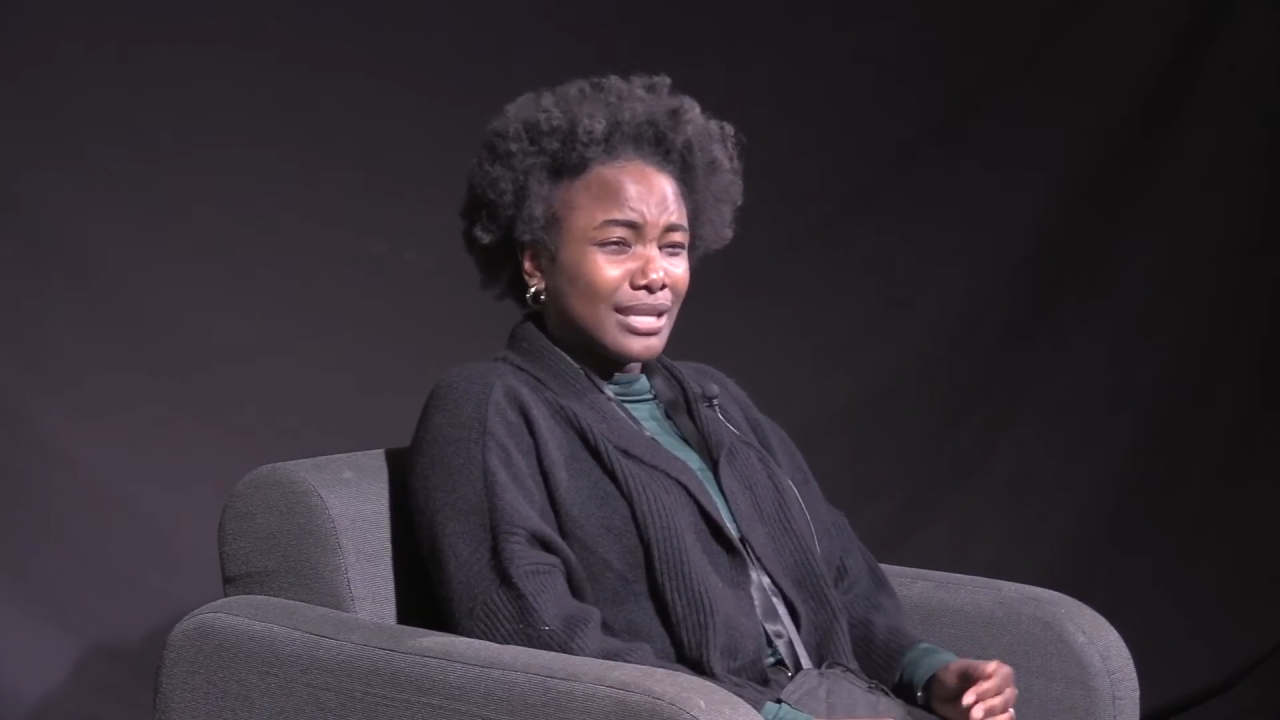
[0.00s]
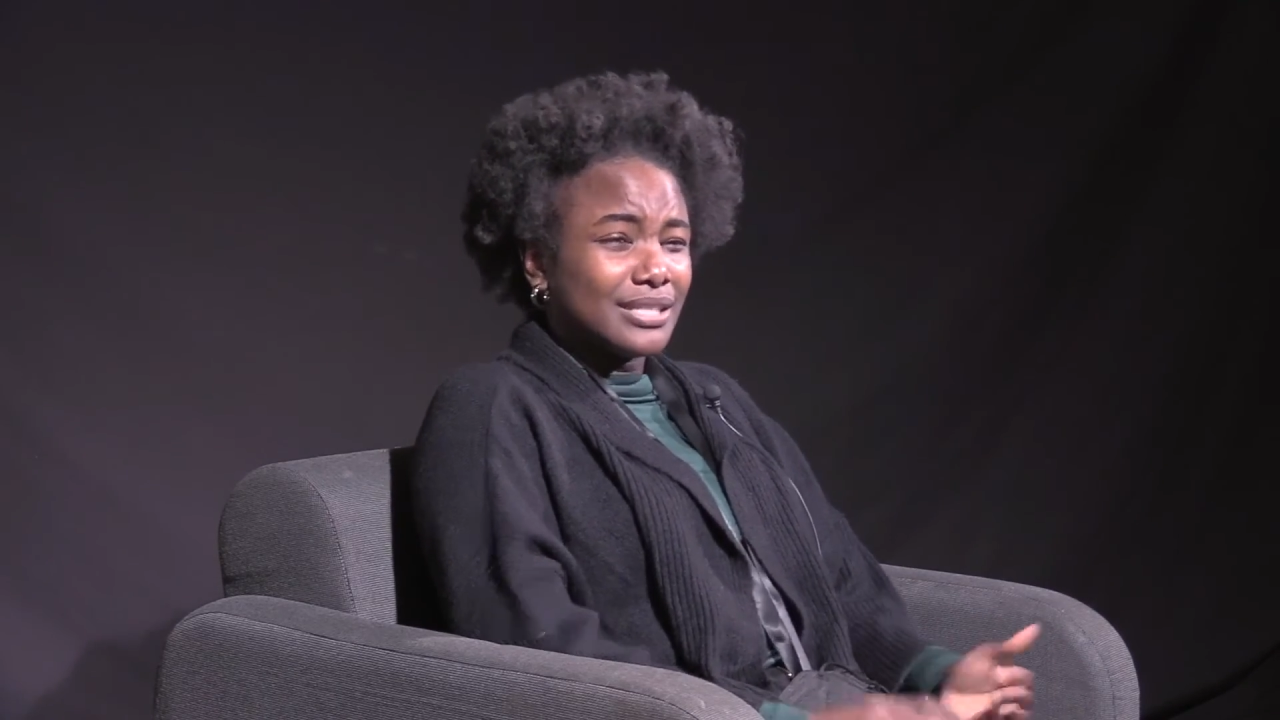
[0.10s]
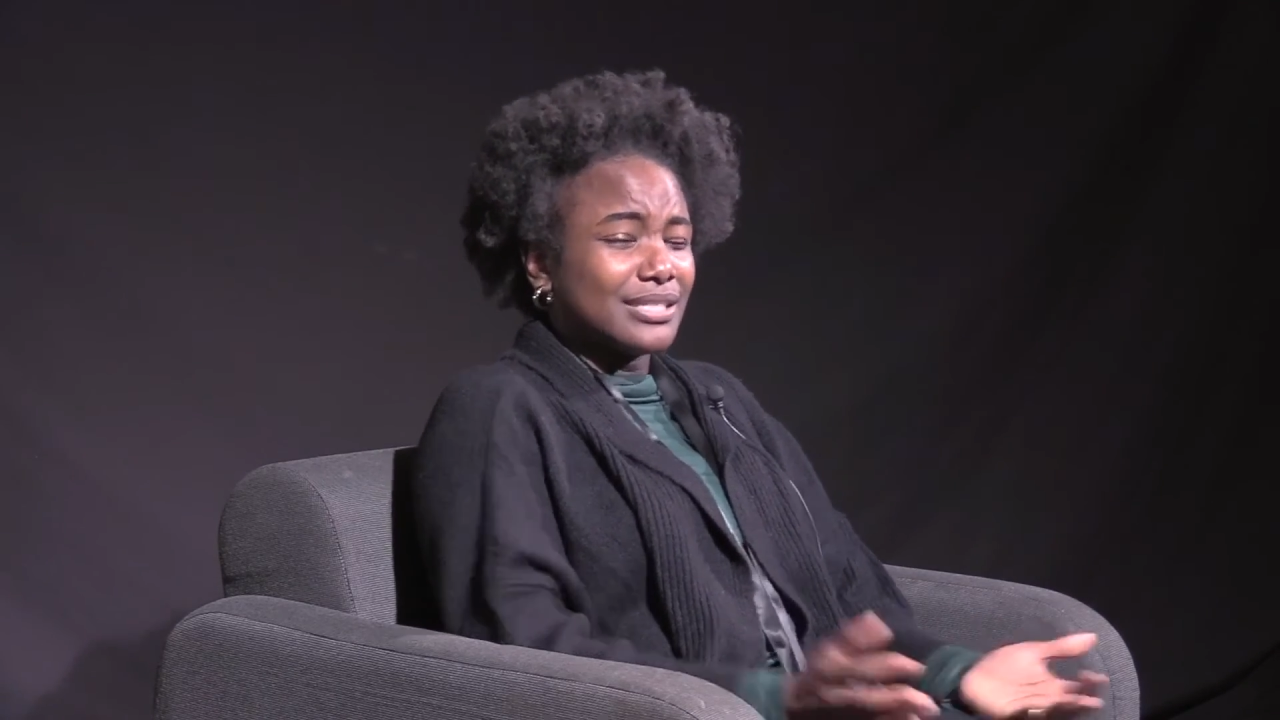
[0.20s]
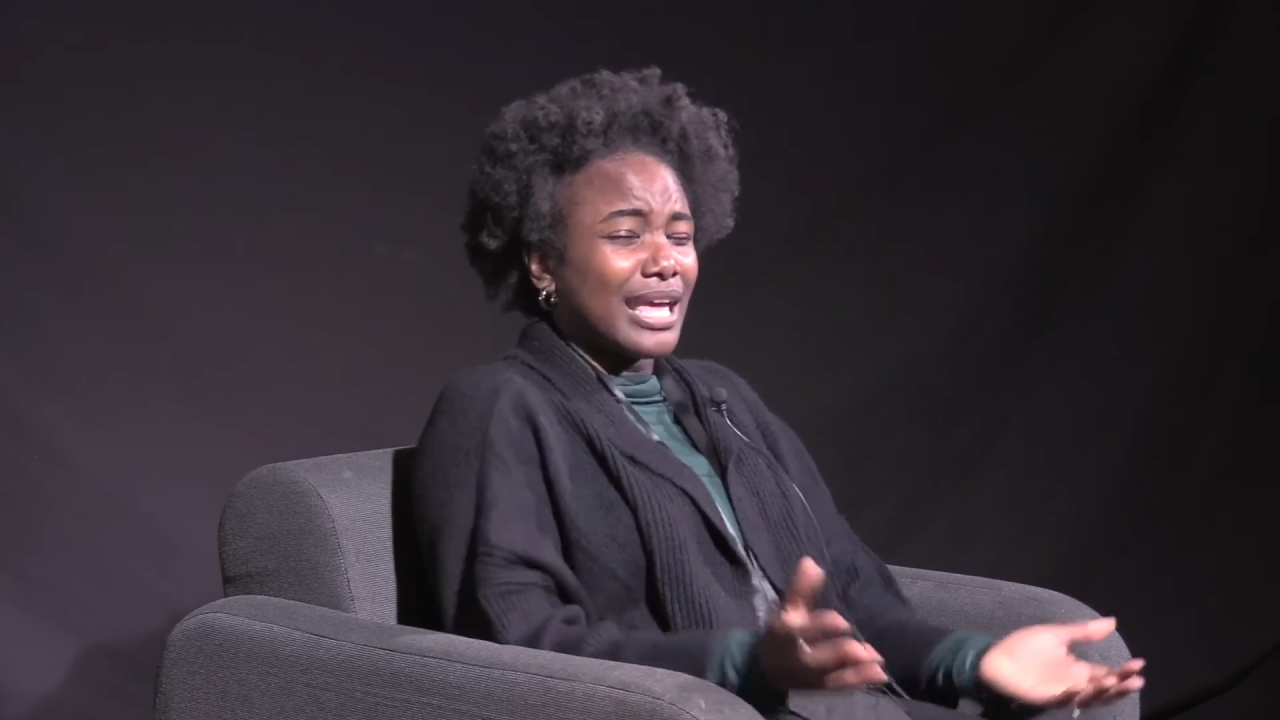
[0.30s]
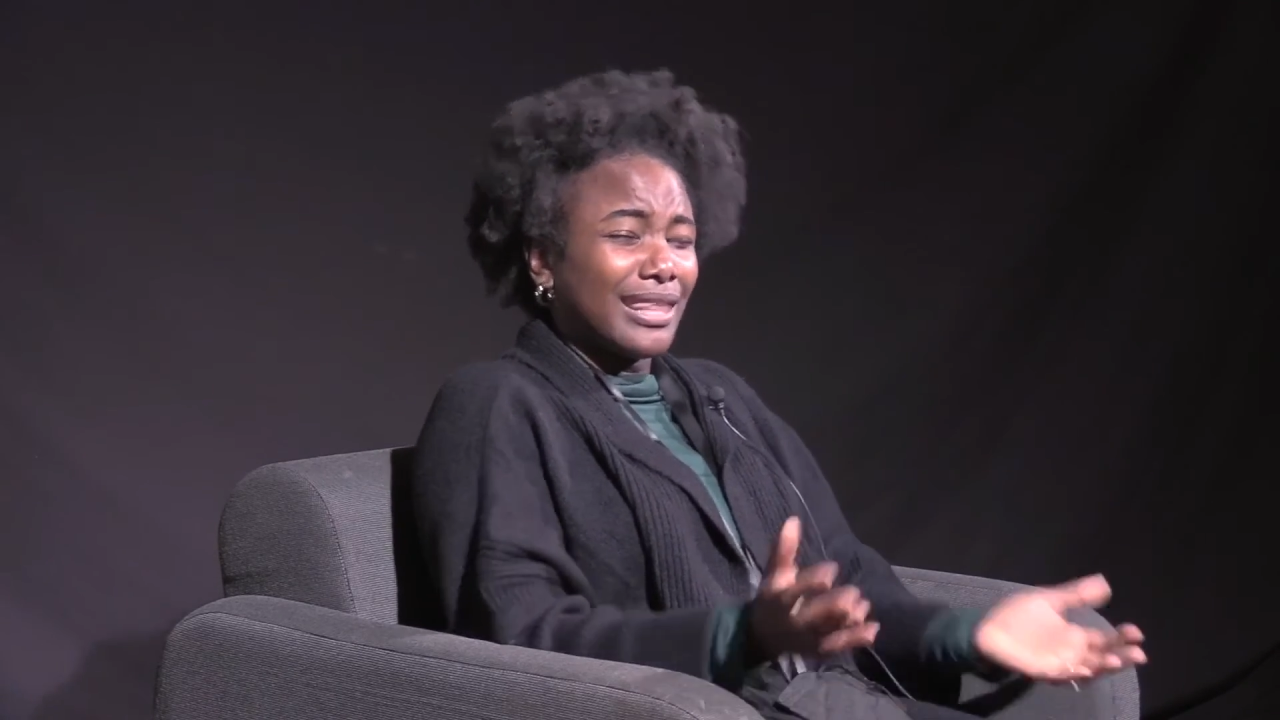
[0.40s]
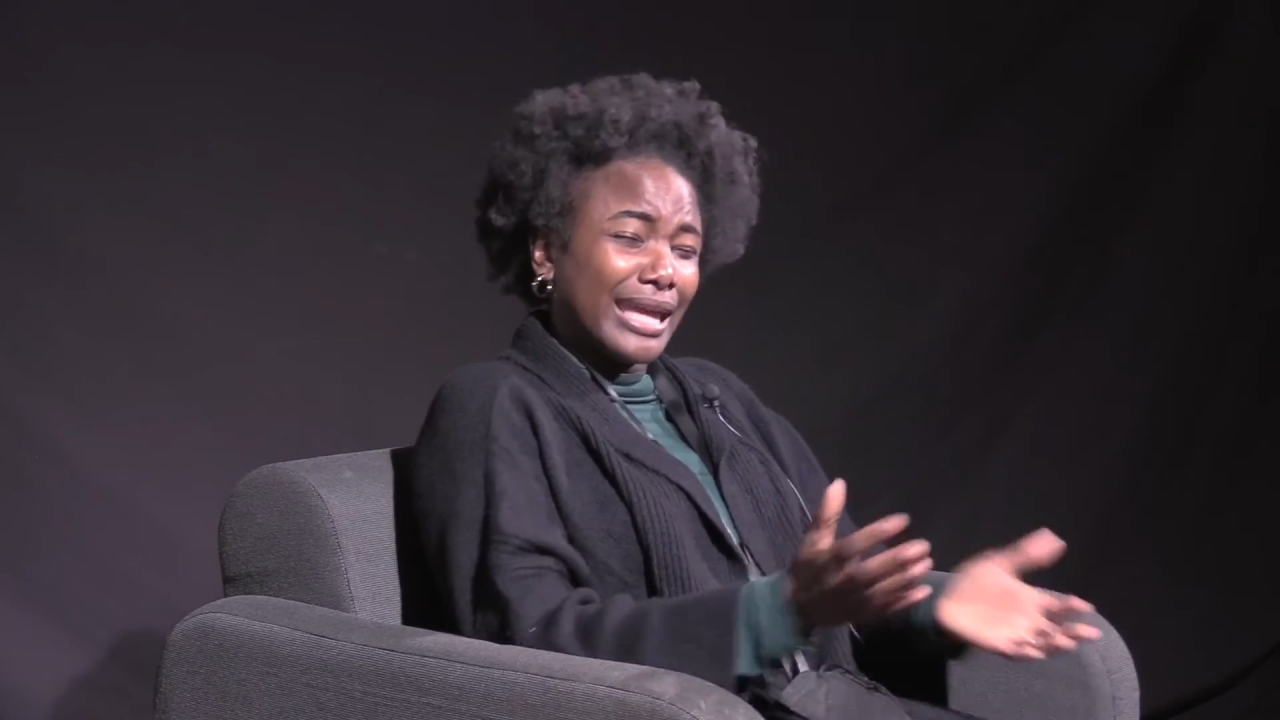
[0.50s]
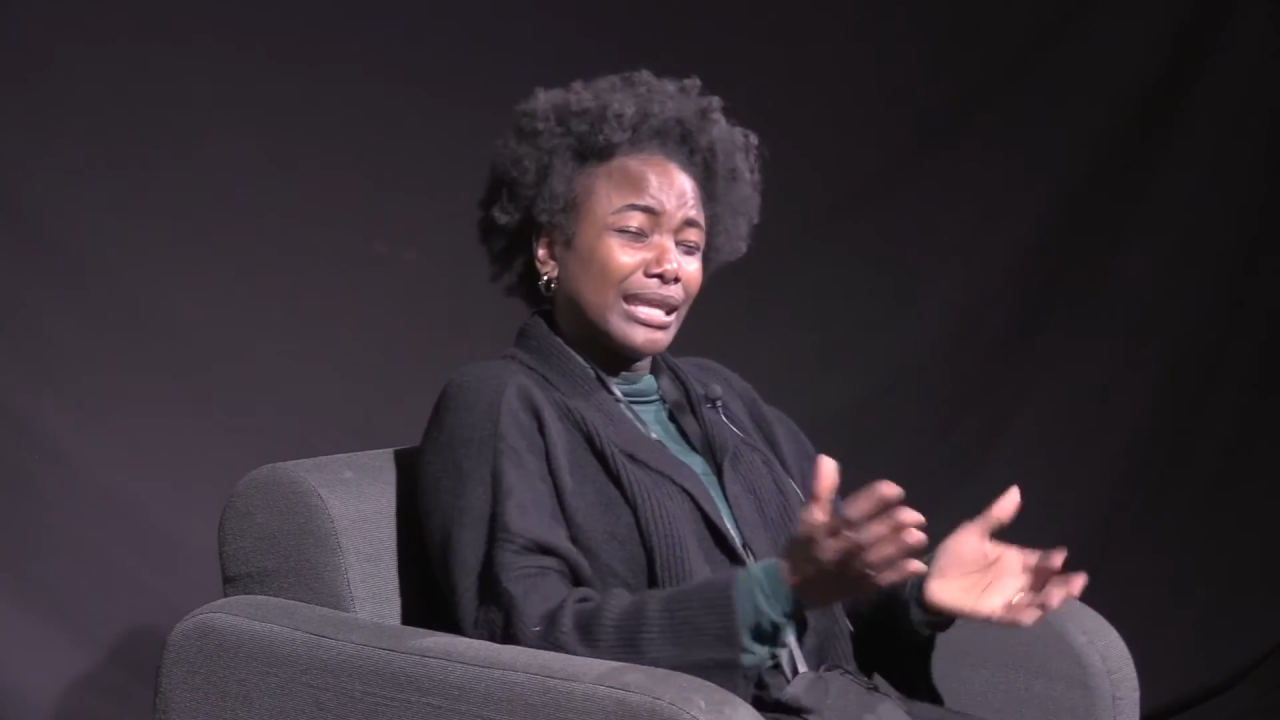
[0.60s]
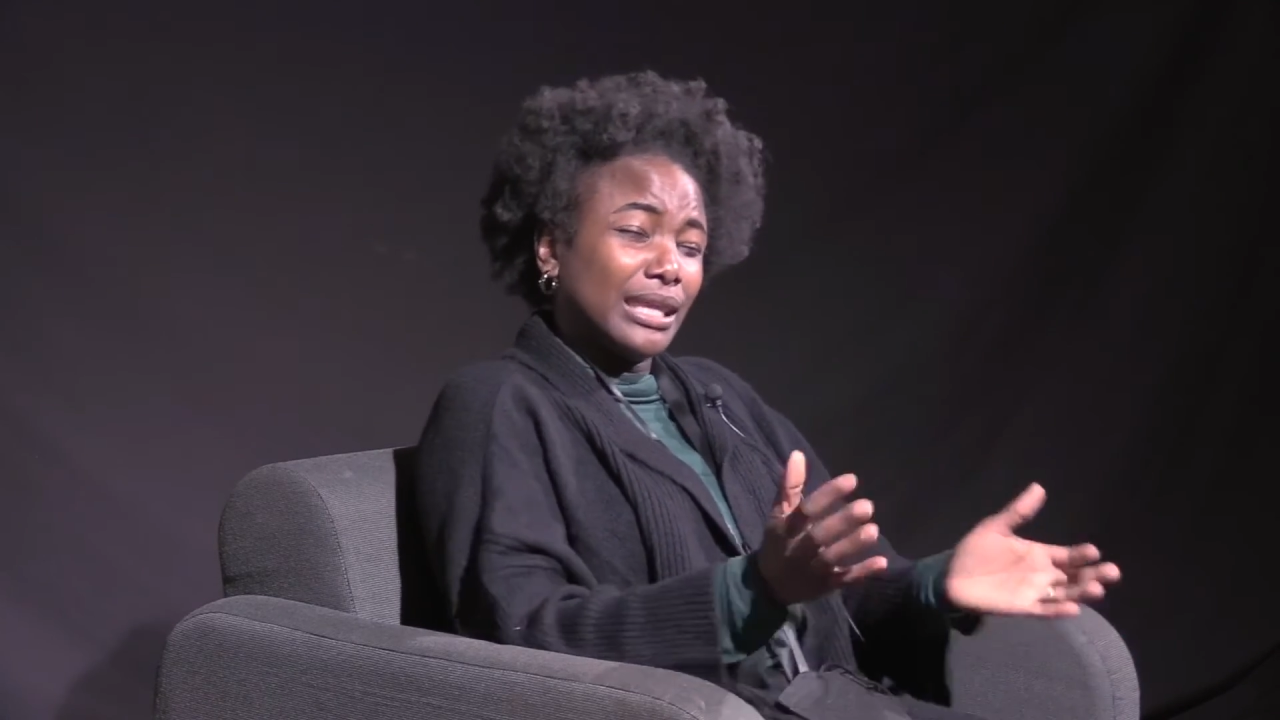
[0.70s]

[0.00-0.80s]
things that like